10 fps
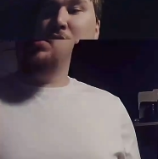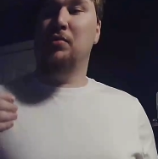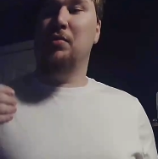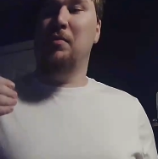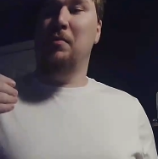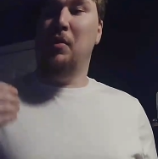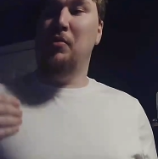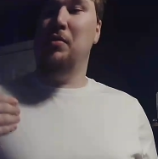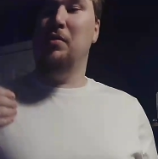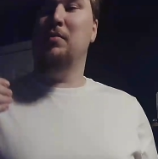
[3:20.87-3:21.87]
social
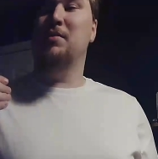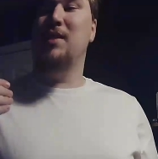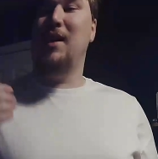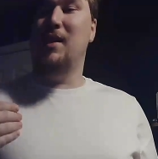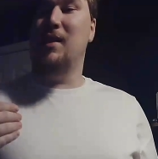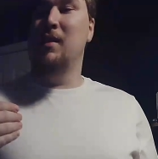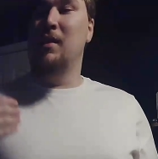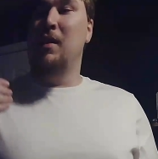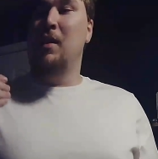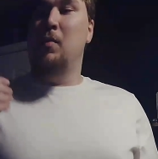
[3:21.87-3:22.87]
emotional setting
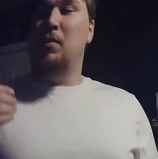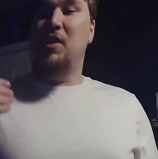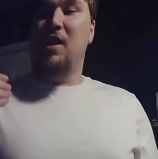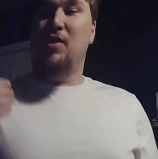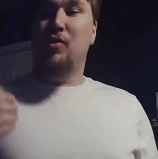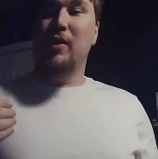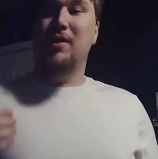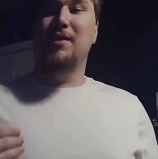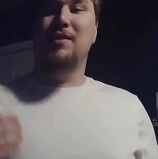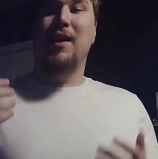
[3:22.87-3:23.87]
which
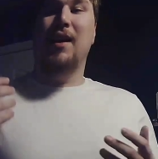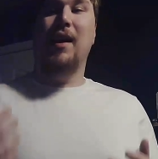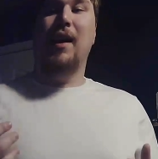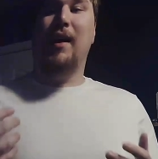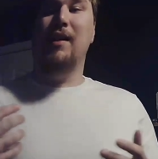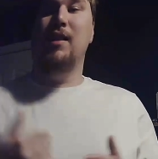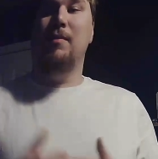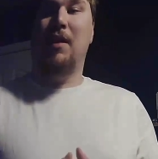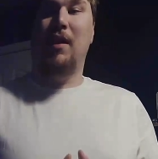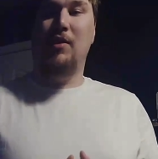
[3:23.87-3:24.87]
increases
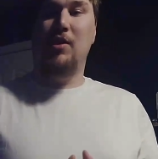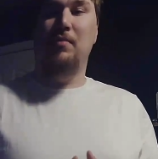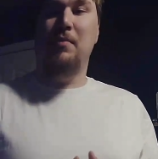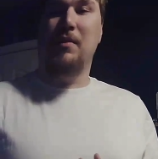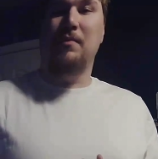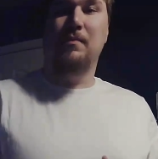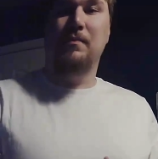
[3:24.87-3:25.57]
academic achievement.